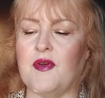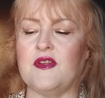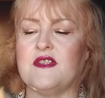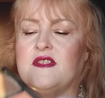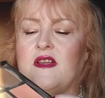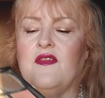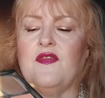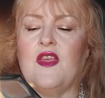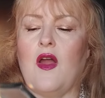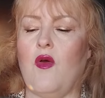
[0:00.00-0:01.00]
but
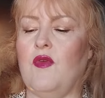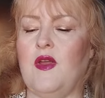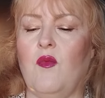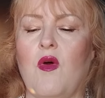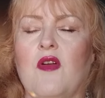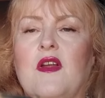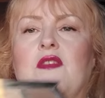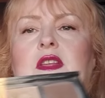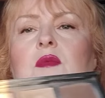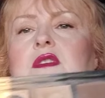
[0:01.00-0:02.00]
the only one
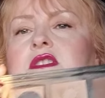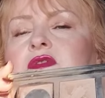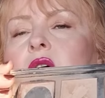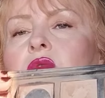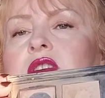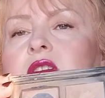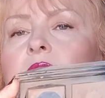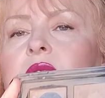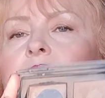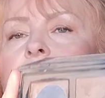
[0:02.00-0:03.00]
that I want to focus on,